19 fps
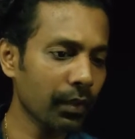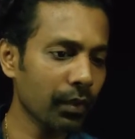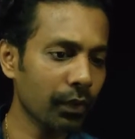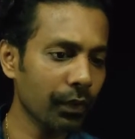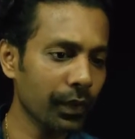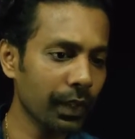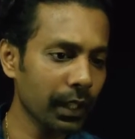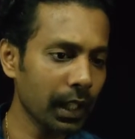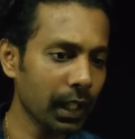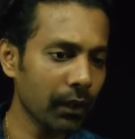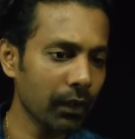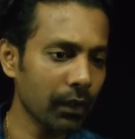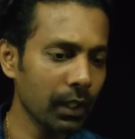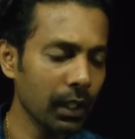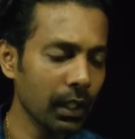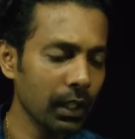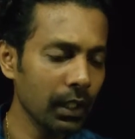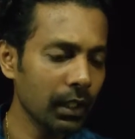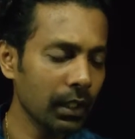So we
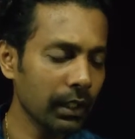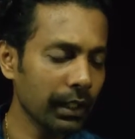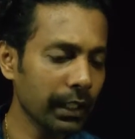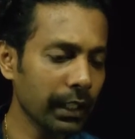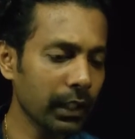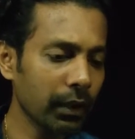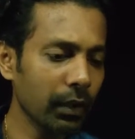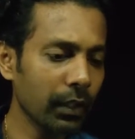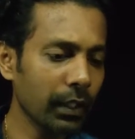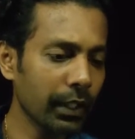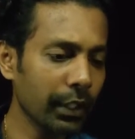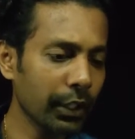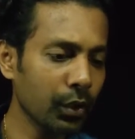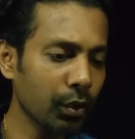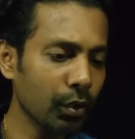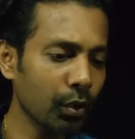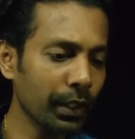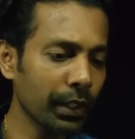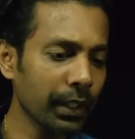have
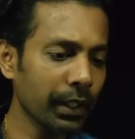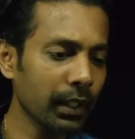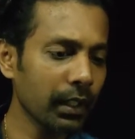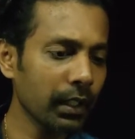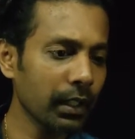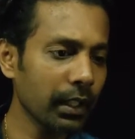calculated 2 here,